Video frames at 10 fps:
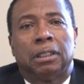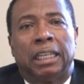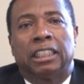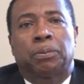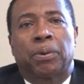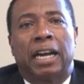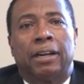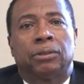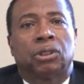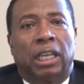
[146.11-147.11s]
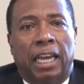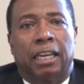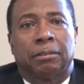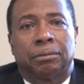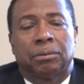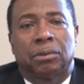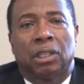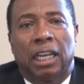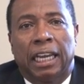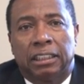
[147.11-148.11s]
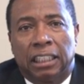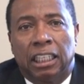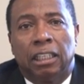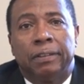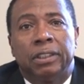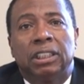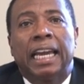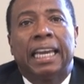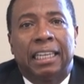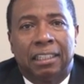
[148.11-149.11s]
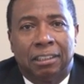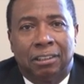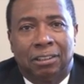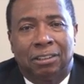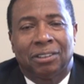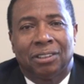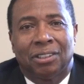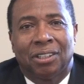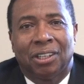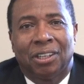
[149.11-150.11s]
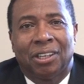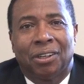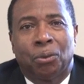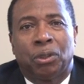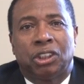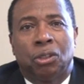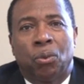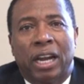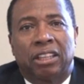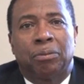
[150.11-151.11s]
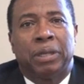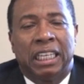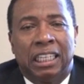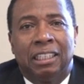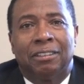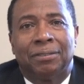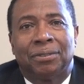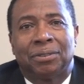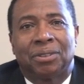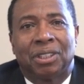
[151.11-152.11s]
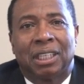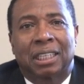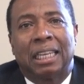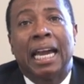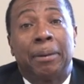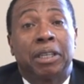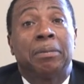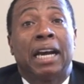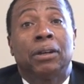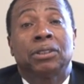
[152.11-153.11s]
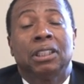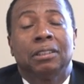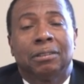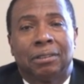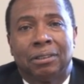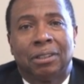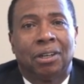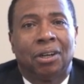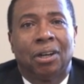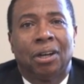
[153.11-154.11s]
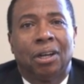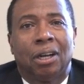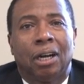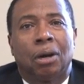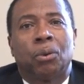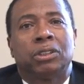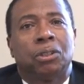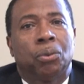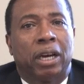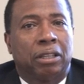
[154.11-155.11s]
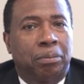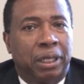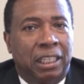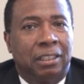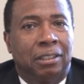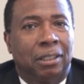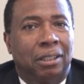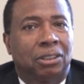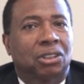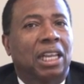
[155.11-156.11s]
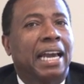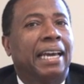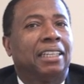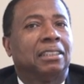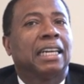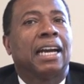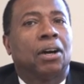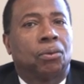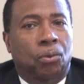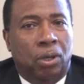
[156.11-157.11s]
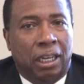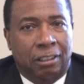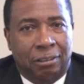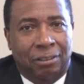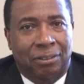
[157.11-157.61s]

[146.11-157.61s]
Les Brown said, at the end of your days, would you rather be climbing a mountain or would you rather be sliding down one?